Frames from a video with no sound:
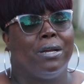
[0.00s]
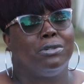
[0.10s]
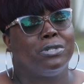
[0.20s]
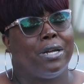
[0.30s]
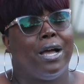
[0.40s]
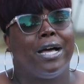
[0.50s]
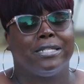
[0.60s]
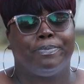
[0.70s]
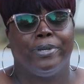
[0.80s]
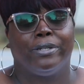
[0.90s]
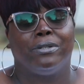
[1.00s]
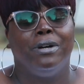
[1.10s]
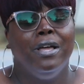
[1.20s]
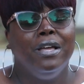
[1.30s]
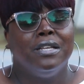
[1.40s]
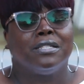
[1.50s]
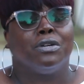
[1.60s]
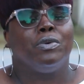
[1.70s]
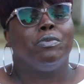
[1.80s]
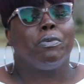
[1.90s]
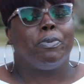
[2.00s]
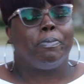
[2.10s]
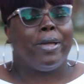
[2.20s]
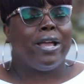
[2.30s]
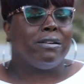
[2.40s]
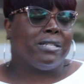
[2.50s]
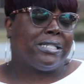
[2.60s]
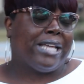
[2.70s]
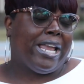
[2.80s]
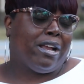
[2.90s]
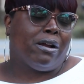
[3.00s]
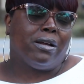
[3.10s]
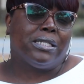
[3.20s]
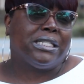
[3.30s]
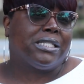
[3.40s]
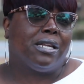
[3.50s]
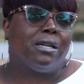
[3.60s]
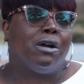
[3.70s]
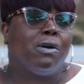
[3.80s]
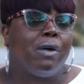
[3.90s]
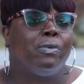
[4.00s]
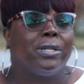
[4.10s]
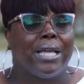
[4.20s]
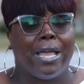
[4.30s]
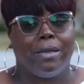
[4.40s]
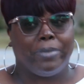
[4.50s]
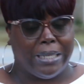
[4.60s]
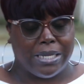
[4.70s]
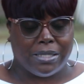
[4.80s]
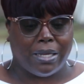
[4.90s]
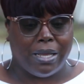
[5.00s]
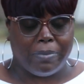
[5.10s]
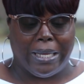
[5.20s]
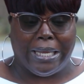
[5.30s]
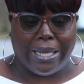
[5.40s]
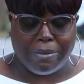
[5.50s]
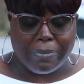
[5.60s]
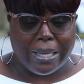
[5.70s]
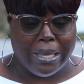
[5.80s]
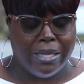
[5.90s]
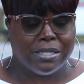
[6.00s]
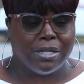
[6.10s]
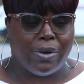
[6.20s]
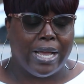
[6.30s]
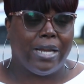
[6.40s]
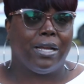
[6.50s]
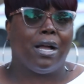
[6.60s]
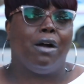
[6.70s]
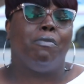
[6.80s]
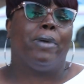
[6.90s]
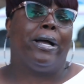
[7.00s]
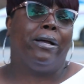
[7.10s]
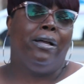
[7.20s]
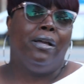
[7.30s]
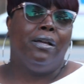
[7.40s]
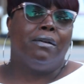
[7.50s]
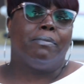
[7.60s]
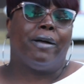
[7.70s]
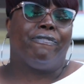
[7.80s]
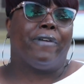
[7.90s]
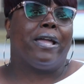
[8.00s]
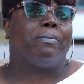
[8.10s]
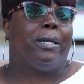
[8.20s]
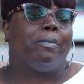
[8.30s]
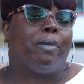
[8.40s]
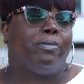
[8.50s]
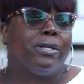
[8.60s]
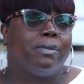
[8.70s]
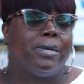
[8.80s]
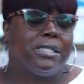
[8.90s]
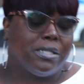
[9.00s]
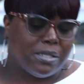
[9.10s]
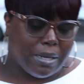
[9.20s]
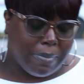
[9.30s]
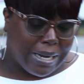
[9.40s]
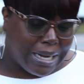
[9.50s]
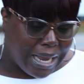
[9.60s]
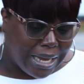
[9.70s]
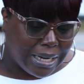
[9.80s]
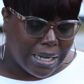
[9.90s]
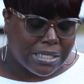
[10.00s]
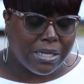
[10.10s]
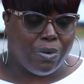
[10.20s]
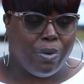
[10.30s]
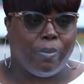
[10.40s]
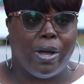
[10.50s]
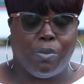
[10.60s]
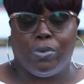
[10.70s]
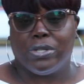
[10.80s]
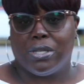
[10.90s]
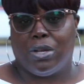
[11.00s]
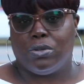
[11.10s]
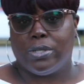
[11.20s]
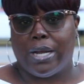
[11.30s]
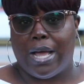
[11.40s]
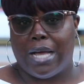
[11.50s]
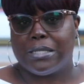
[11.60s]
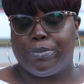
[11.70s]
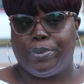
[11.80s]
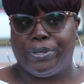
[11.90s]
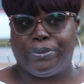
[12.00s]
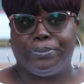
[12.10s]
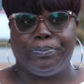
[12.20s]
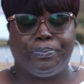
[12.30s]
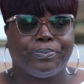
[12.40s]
to go to the hospital. So we were prepared to take her, and she said, no, I want the ambulance to come and get me. So I had to call my family, my brother, my sister, and my dad, and I said, well, Mom wants to go to the hospital.